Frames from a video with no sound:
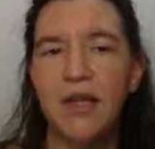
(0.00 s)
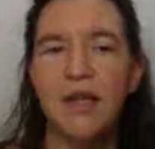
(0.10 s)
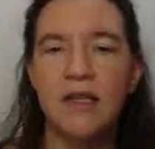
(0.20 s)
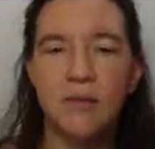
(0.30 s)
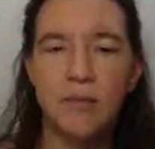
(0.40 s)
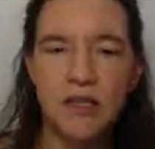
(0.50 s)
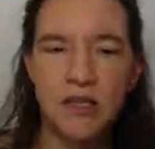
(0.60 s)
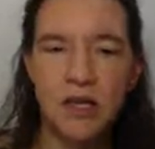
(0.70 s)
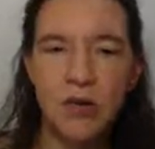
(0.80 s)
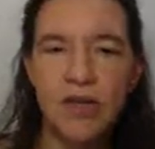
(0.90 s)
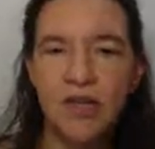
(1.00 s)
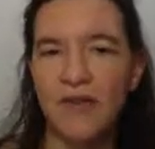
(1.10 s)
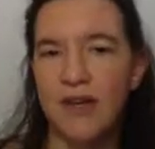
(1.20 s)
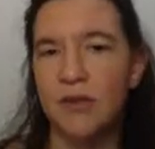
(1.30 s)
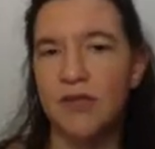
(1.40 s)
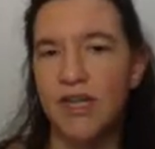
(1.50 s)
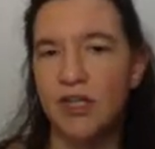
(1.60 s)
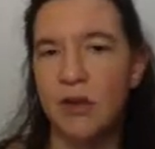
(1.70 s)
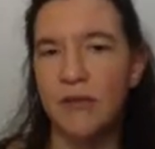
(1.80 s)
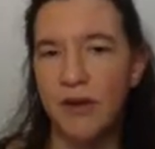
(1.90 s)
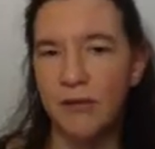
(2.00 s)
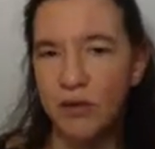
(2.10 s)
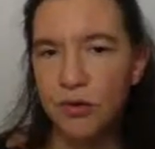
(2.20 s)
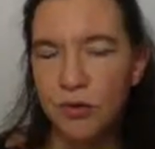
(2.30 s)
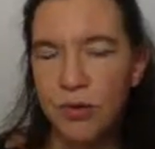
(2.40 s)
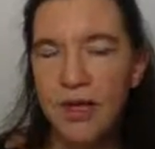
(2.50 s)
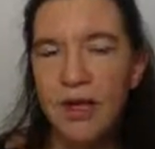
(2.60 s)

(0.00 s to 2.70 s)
is a bit slower than factorization over f2.